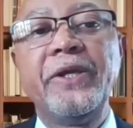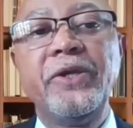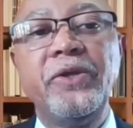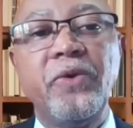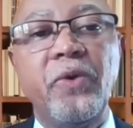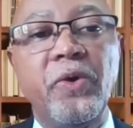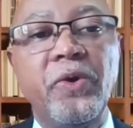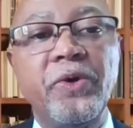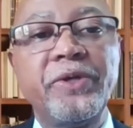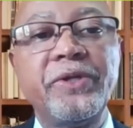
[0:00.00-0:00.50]

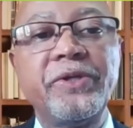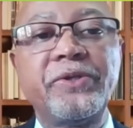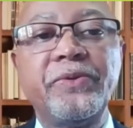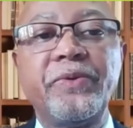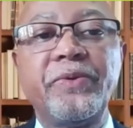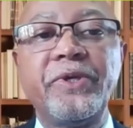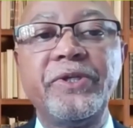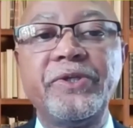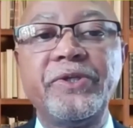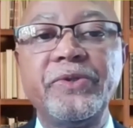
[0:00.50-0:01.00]
in order
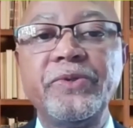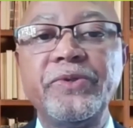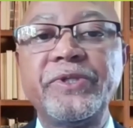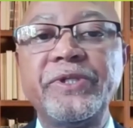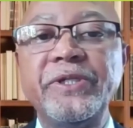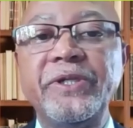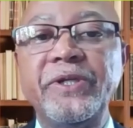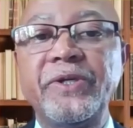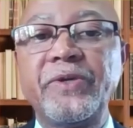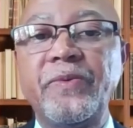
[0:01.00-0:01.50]
to
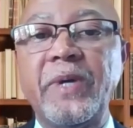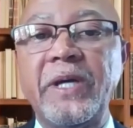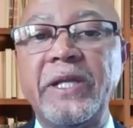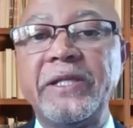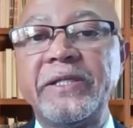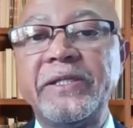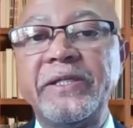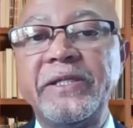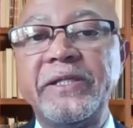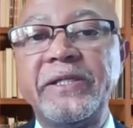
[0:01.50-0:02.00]
reduce
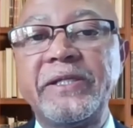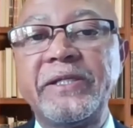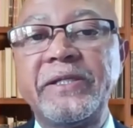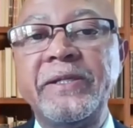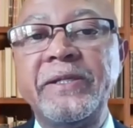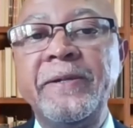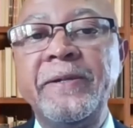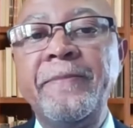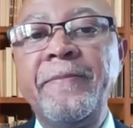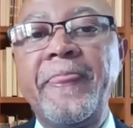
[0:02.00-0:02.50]

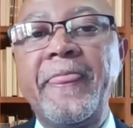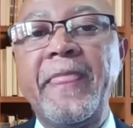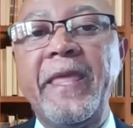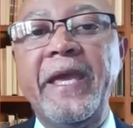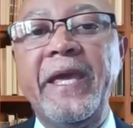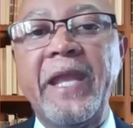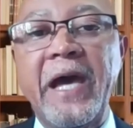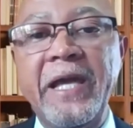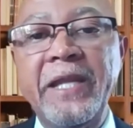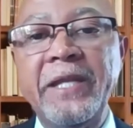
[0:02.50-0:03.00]
inequalities
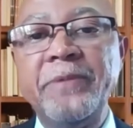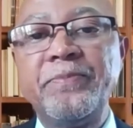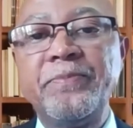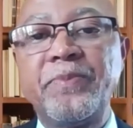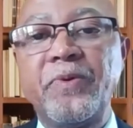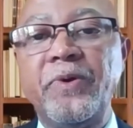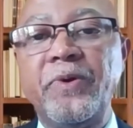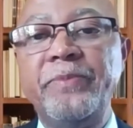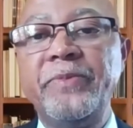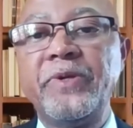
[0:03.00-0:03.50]
and
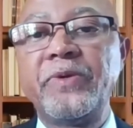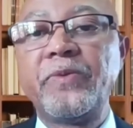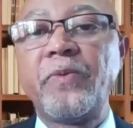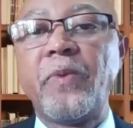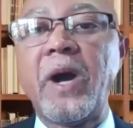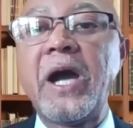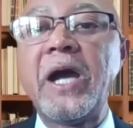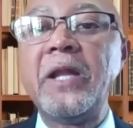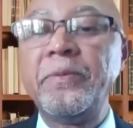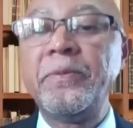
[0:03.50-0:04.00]
unemployment
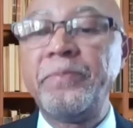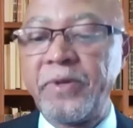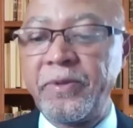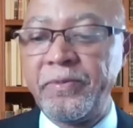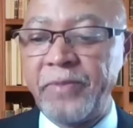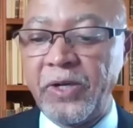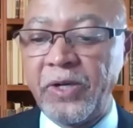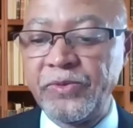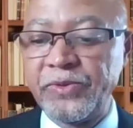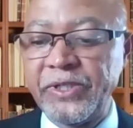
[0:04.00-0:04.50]
while
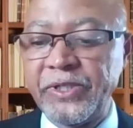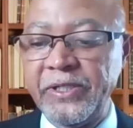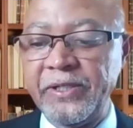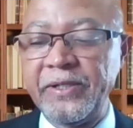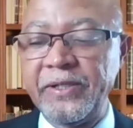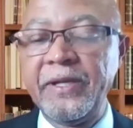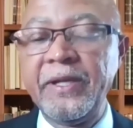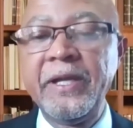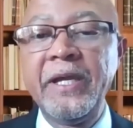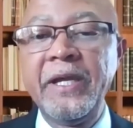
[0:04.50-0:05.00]

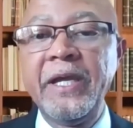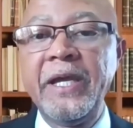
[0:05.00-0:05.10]
promoting